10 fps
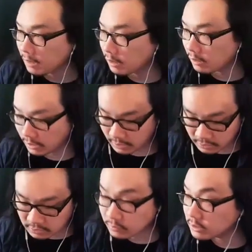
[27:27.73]
All right, and
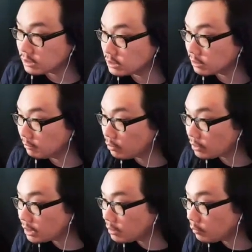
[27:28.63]
this one is the
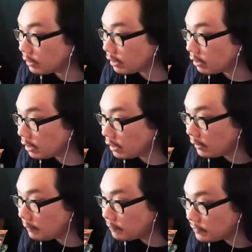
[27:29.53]
mourning where
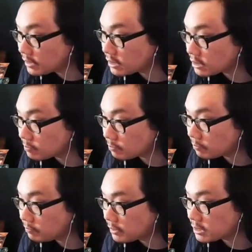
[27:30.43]
um, this is
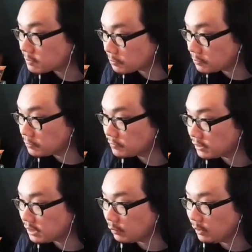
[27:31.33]
this is proof
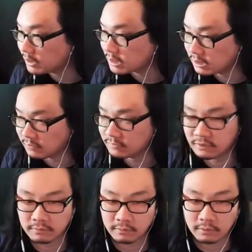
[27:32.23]
that they once lived.
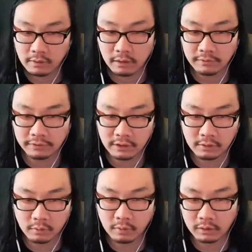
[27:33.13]
What a lovely,
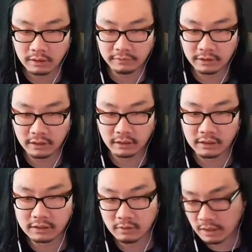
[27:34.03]
what a lovely thing.
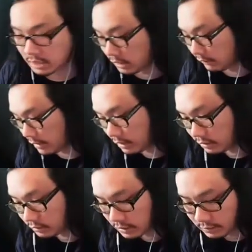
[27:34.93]
That's great. I love that.
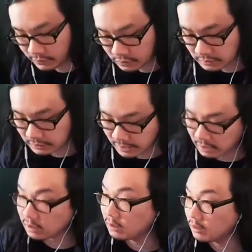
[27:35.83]
Thank you for choosing that.
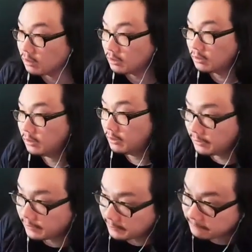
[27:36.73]

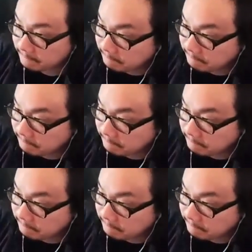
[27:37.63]
Um,